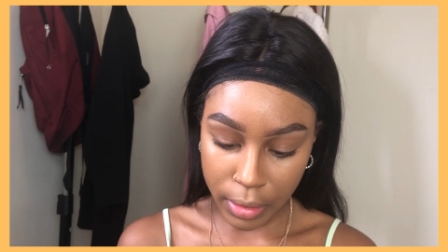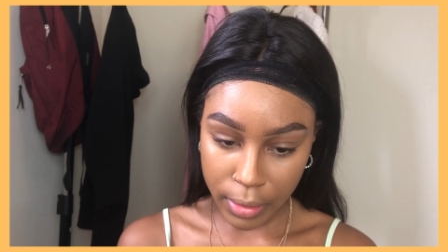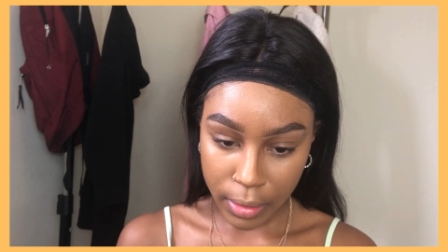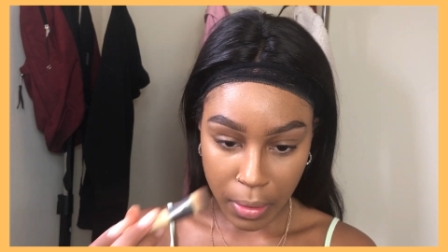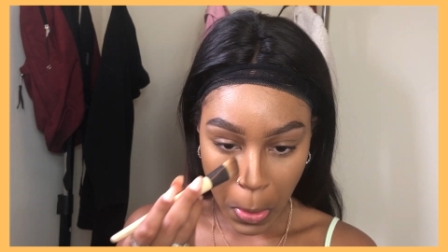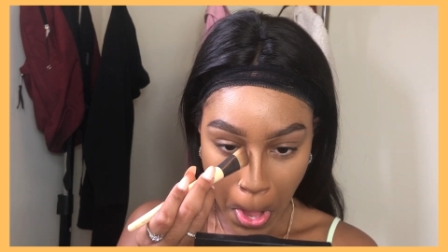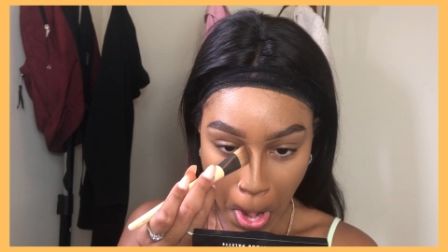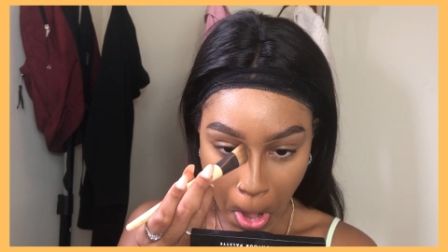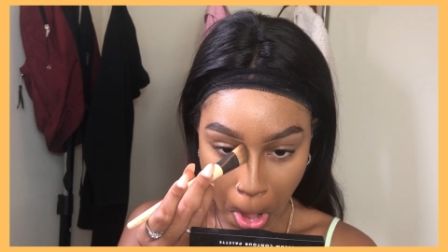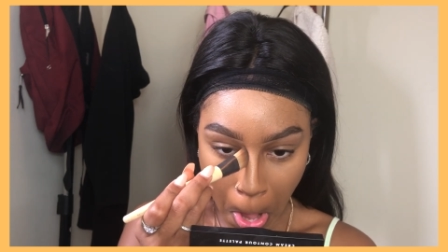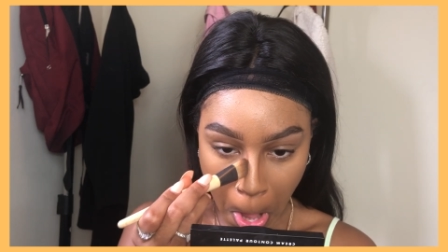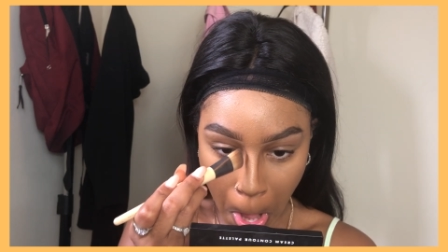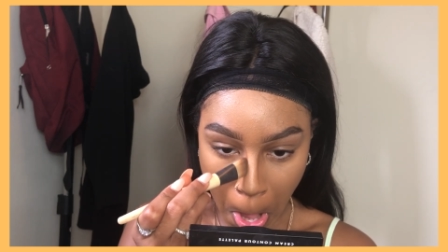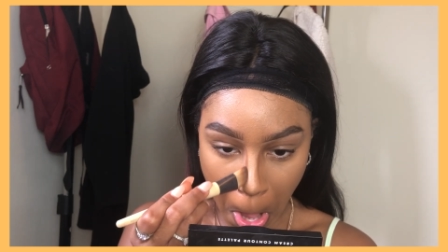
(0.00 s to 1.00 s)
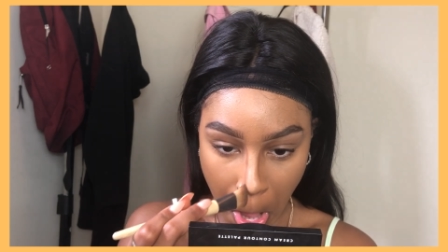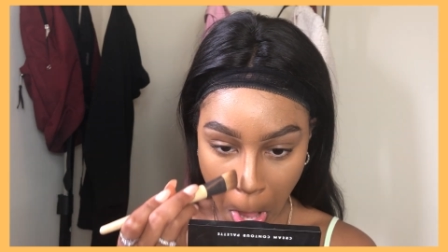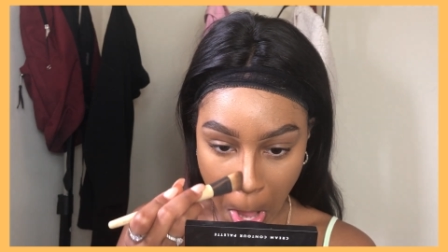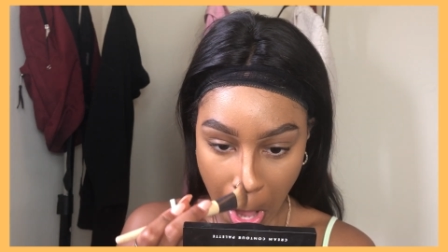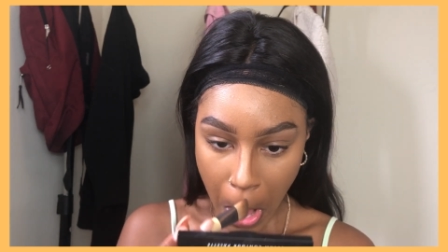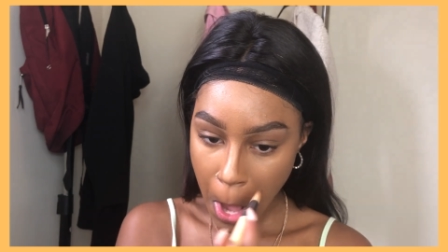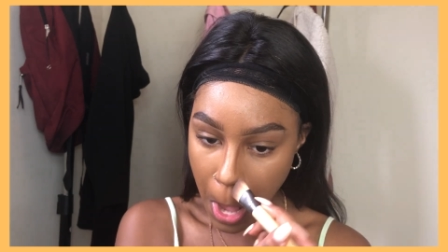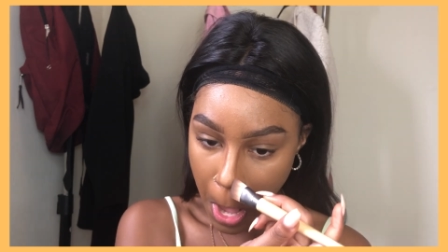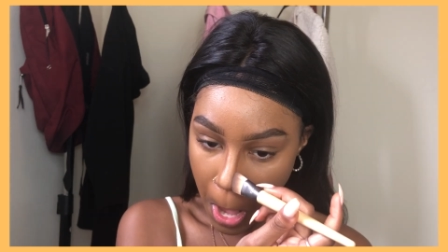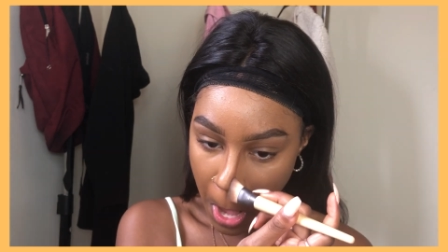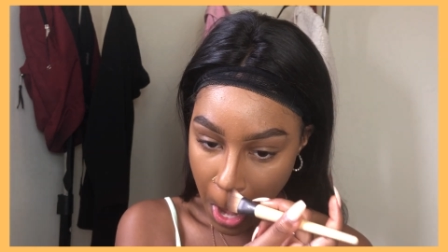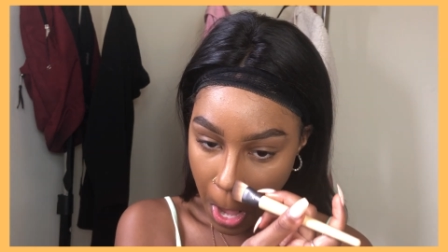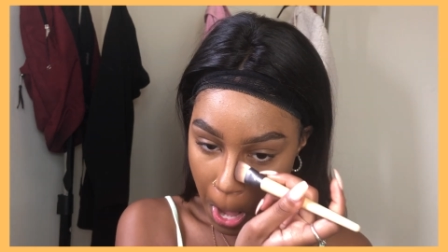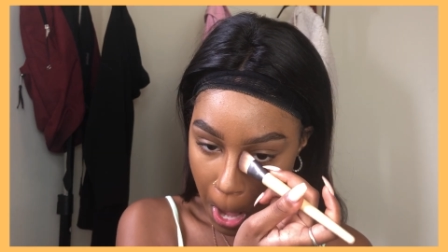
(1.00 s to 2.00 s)
and I'm just gonna contour my nose
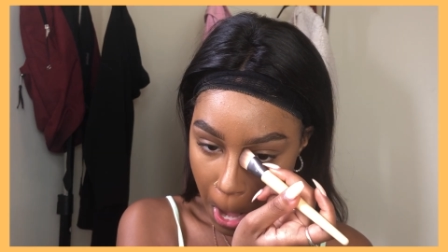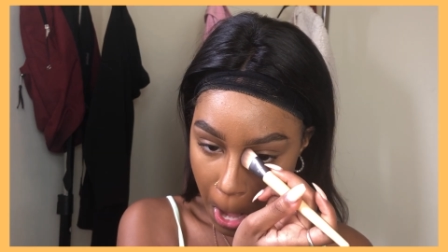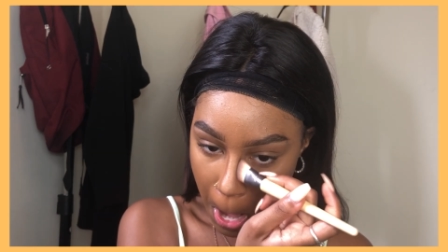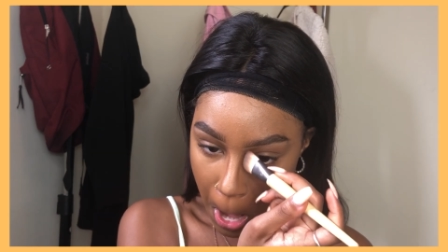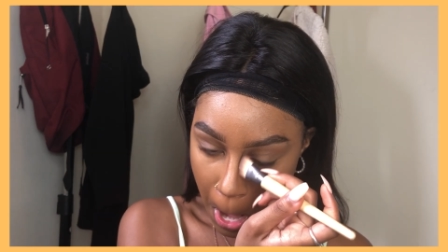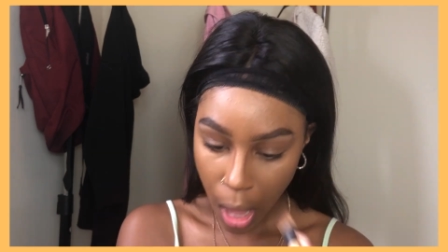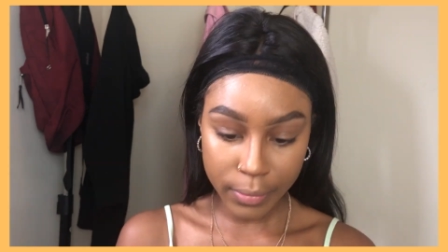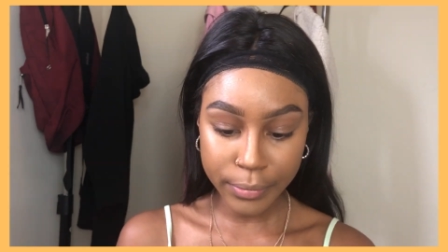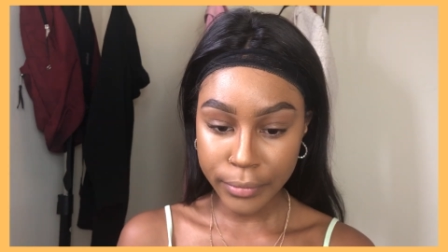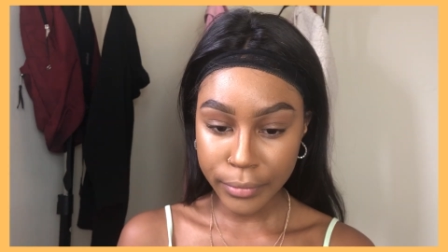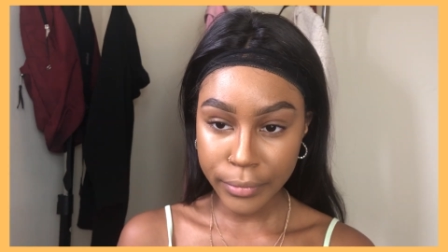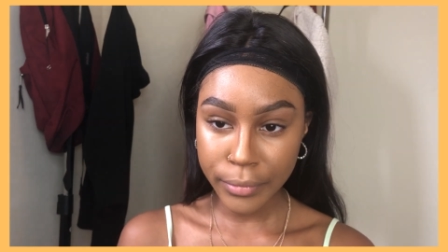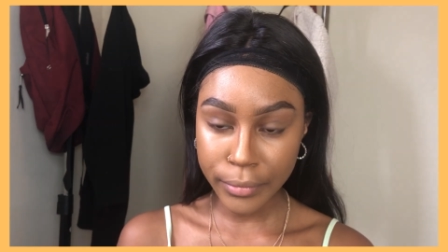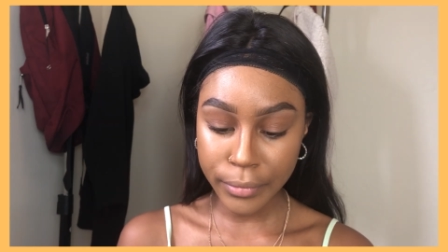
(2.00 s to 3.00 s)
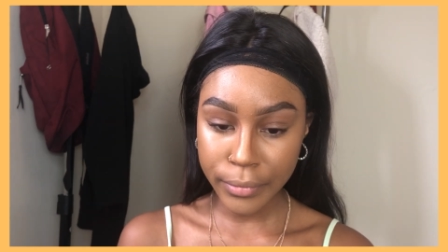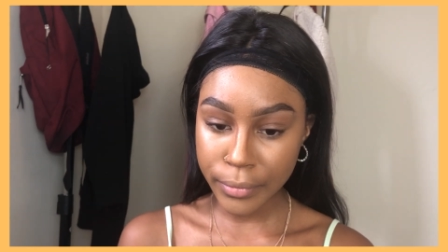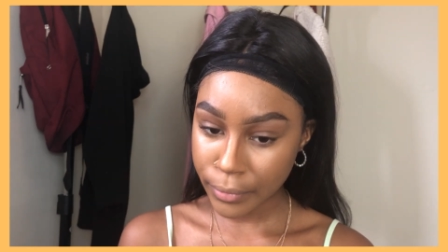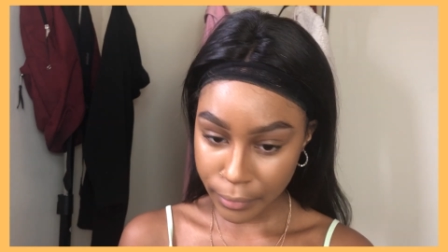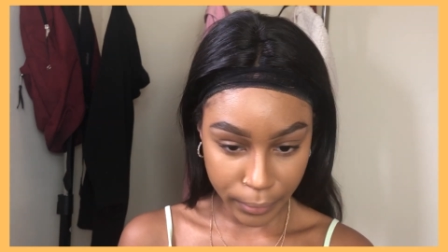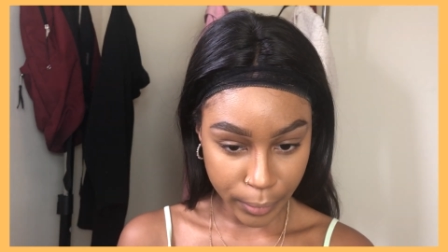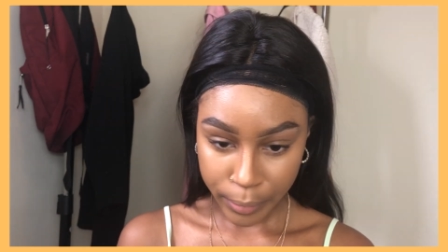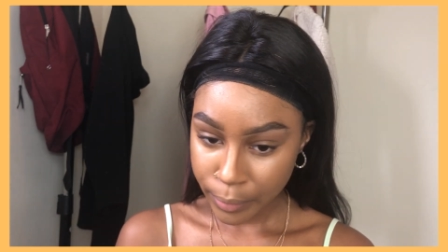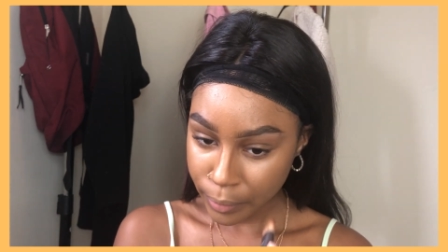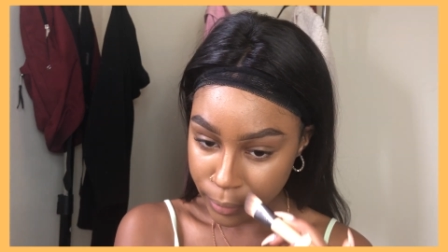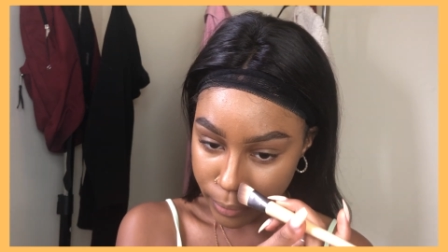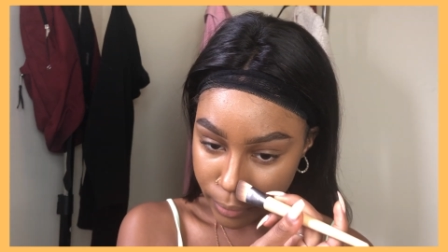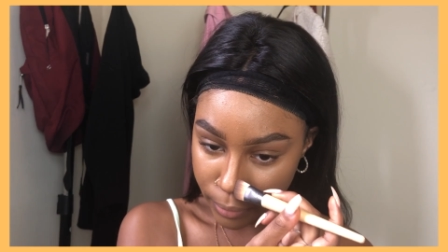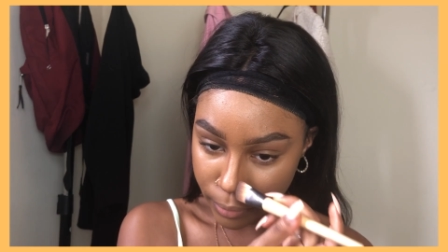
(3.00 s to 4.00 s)
and my cheeks a little
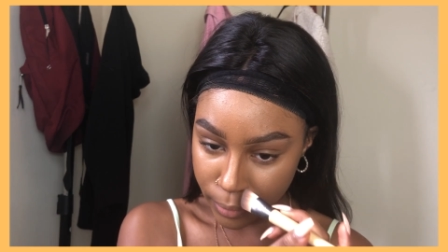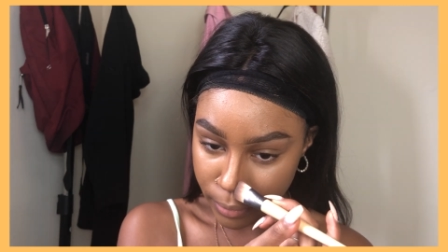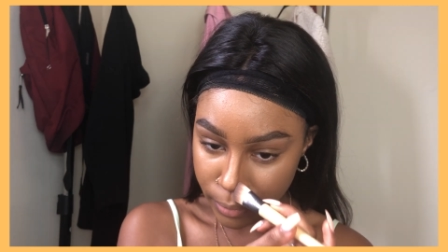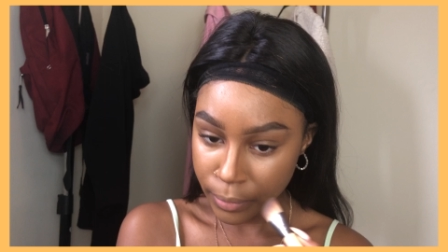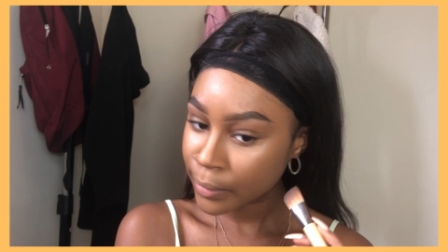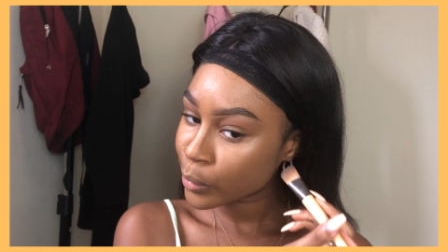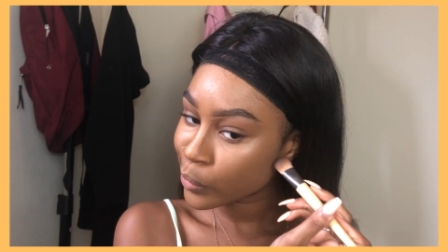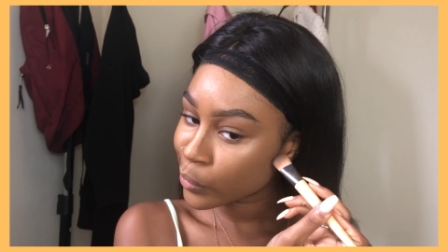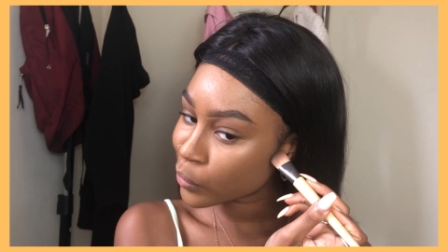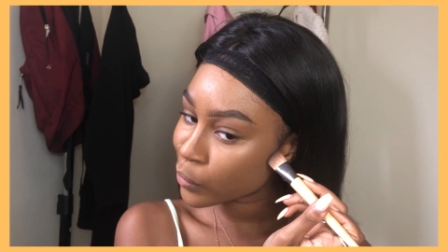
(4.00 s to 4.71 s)
tiny bit.